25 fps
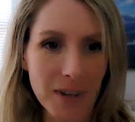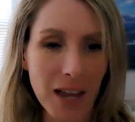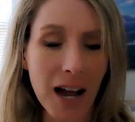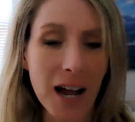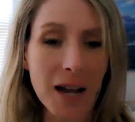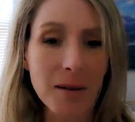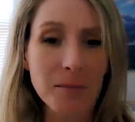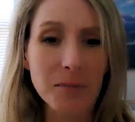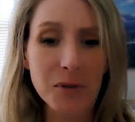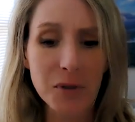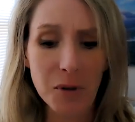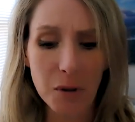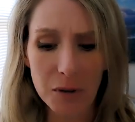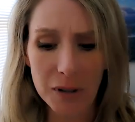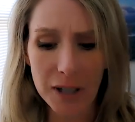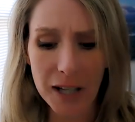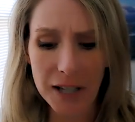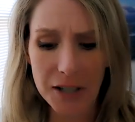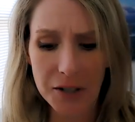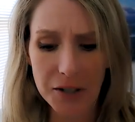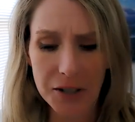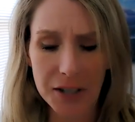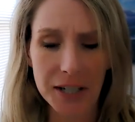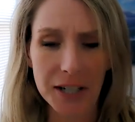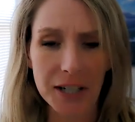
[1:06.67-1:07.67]
I'm so
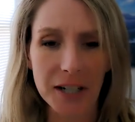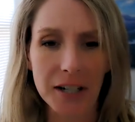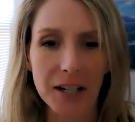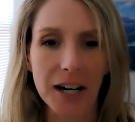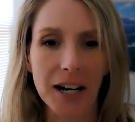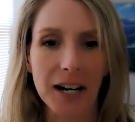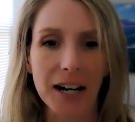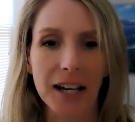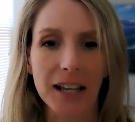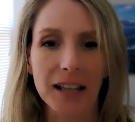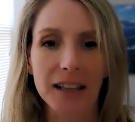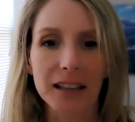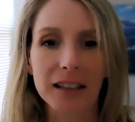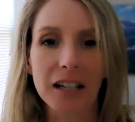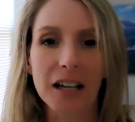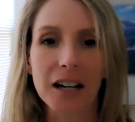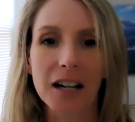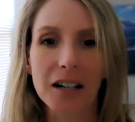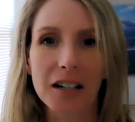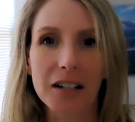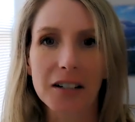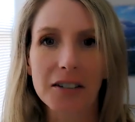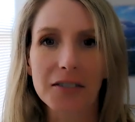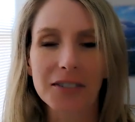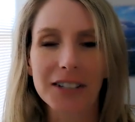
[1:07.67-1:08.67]
glad you're here. And I
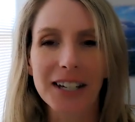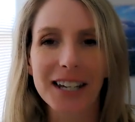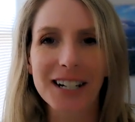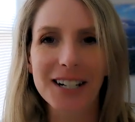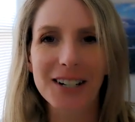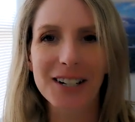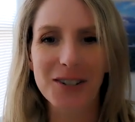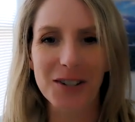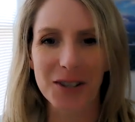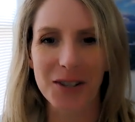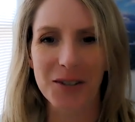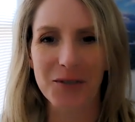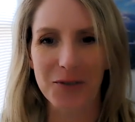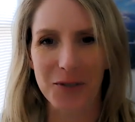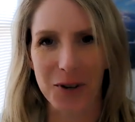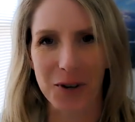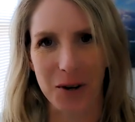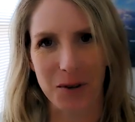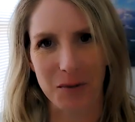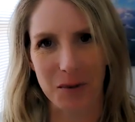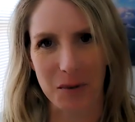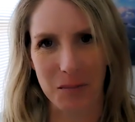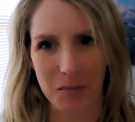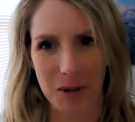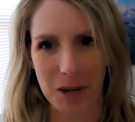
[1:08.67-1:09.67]
love getting on the
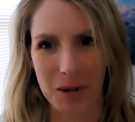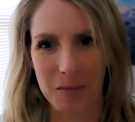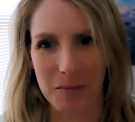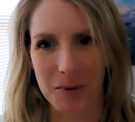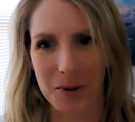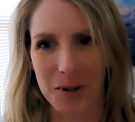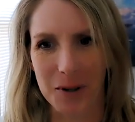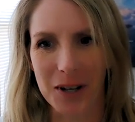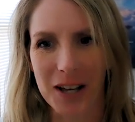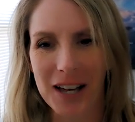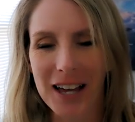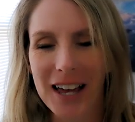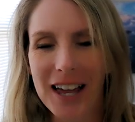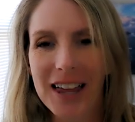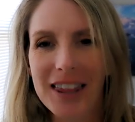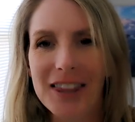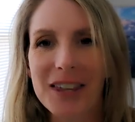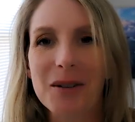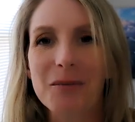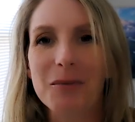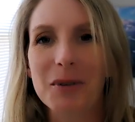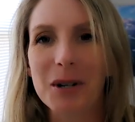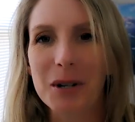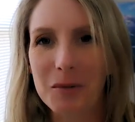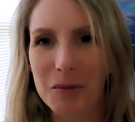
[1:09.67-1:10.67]
phone with people
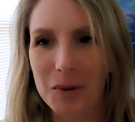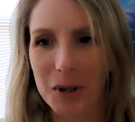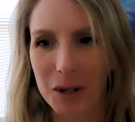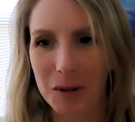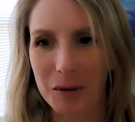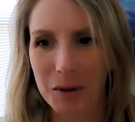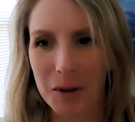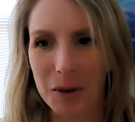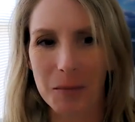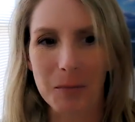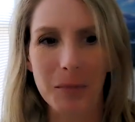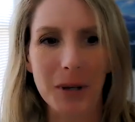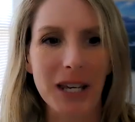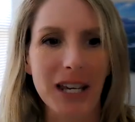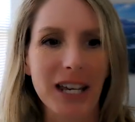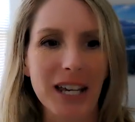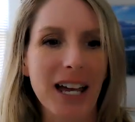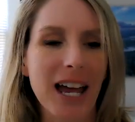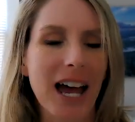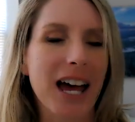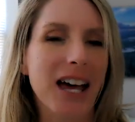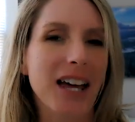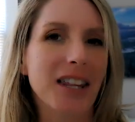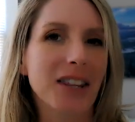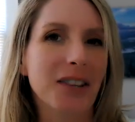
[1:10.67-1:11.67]
that want to work with me.
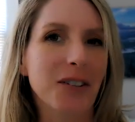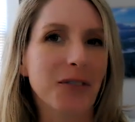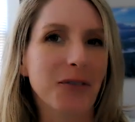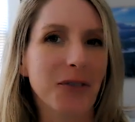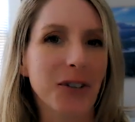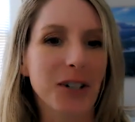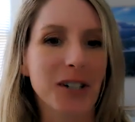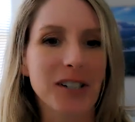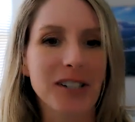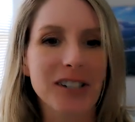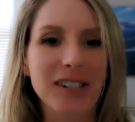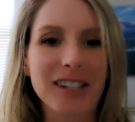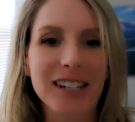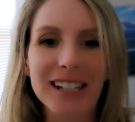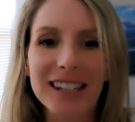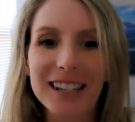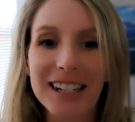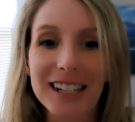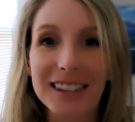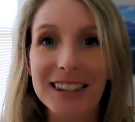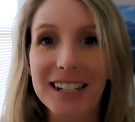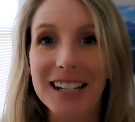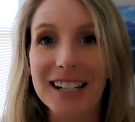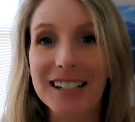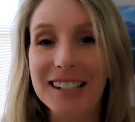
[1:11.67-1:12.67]
And the first thing
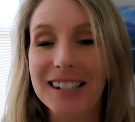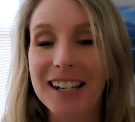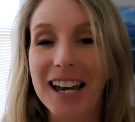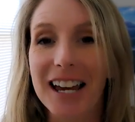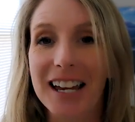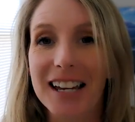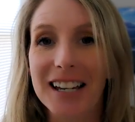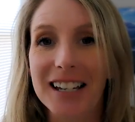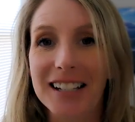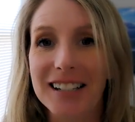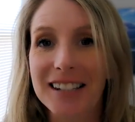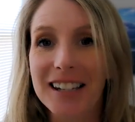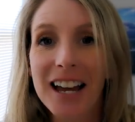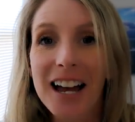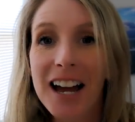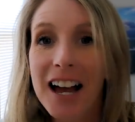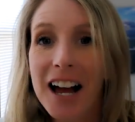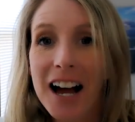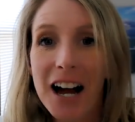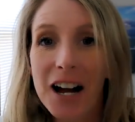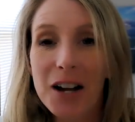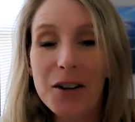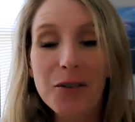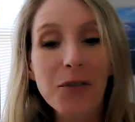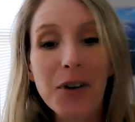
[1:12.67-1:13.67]
that they say is,
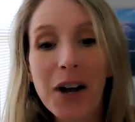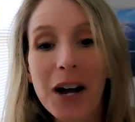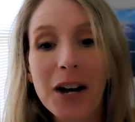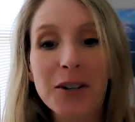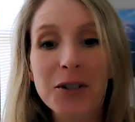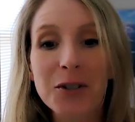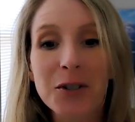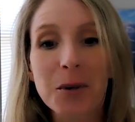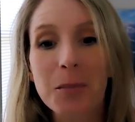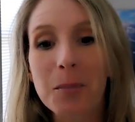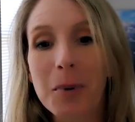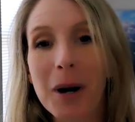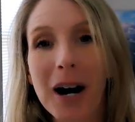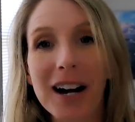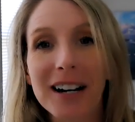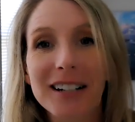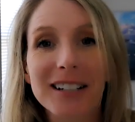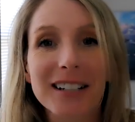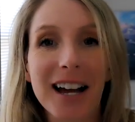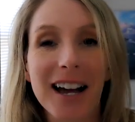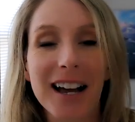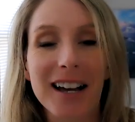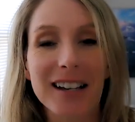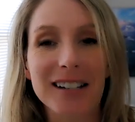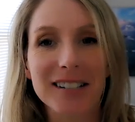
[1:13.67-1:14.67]
I found your
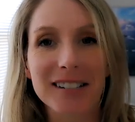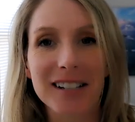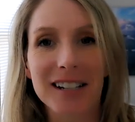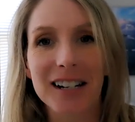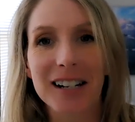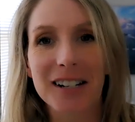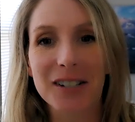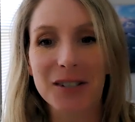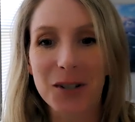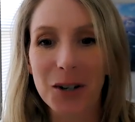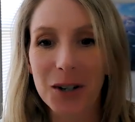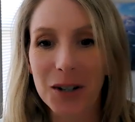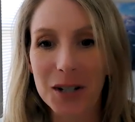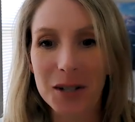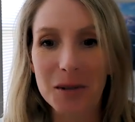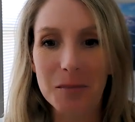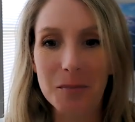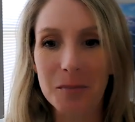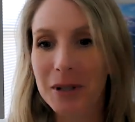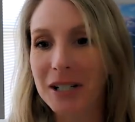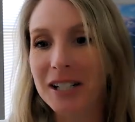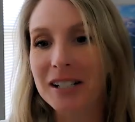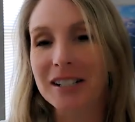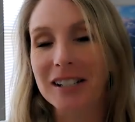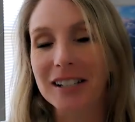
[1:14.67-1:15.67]
podcast and I started
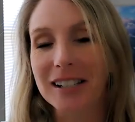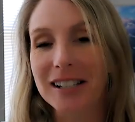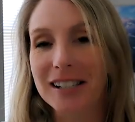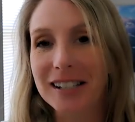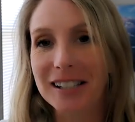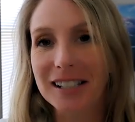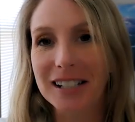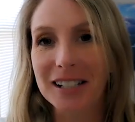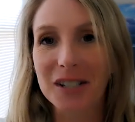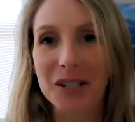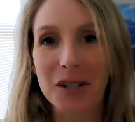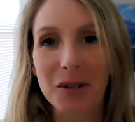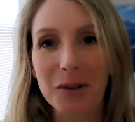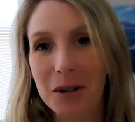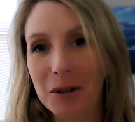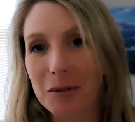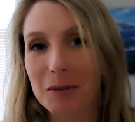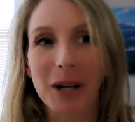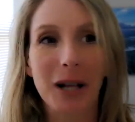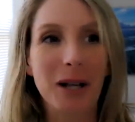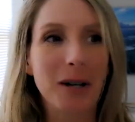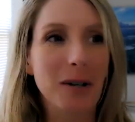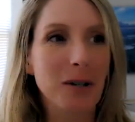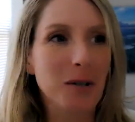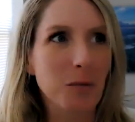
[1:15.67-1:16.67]
binge listening to it
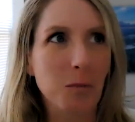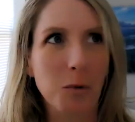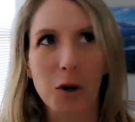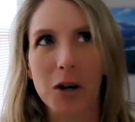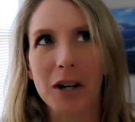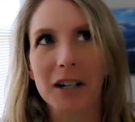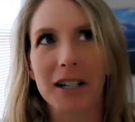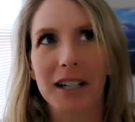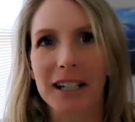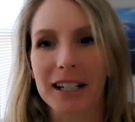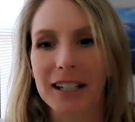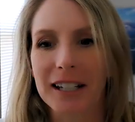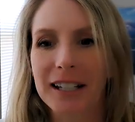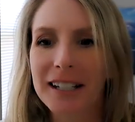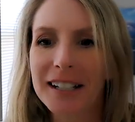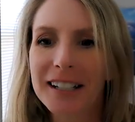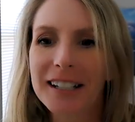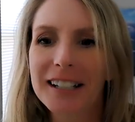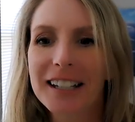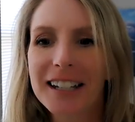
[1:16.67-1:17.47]
while I was walking.